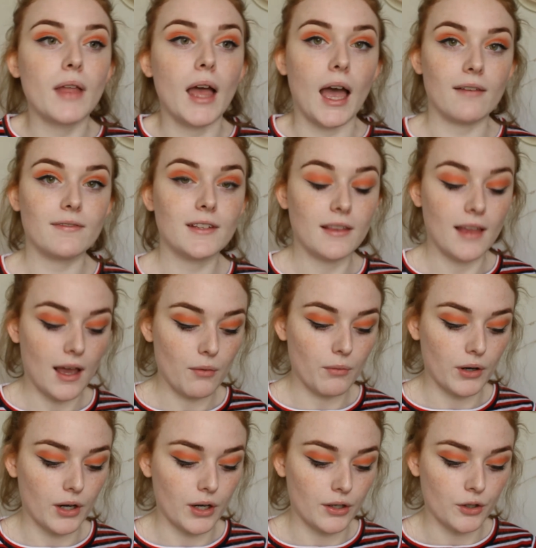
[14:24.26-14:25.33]
After that,
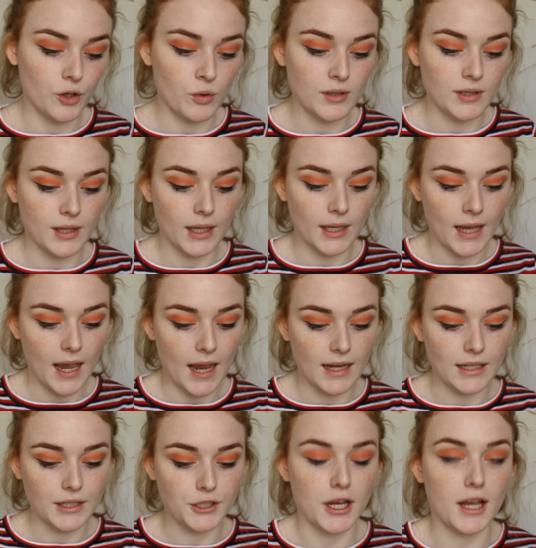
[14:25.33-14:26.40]
we're going to go into the
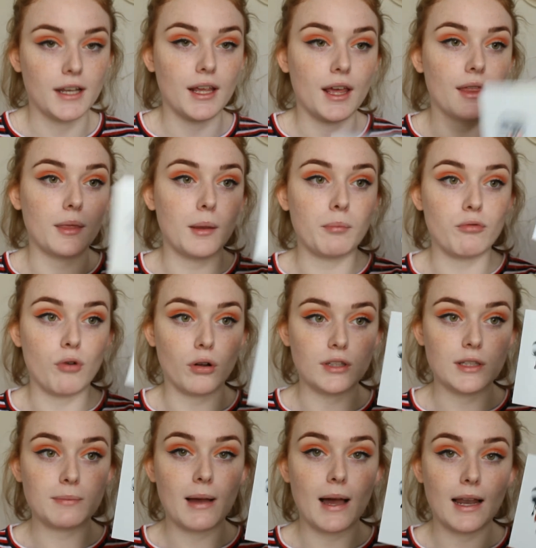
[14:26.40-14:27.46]
Kylie Jenner, the
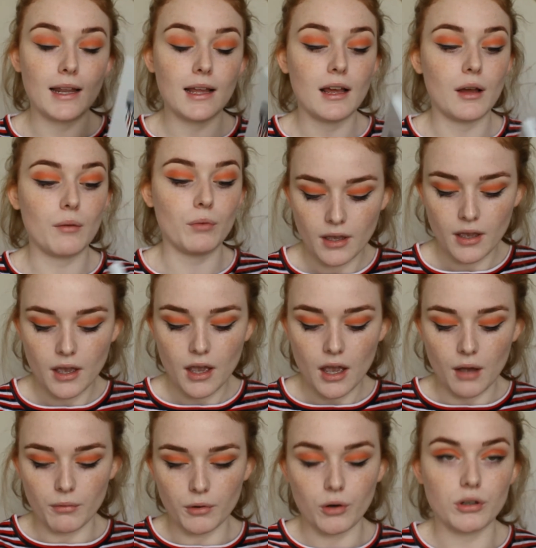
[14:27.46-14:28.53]
bronze palette,
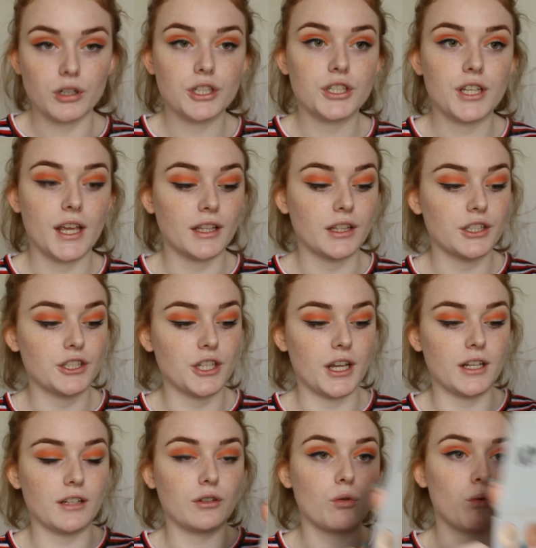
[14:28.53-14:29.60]
and we're going to take the shade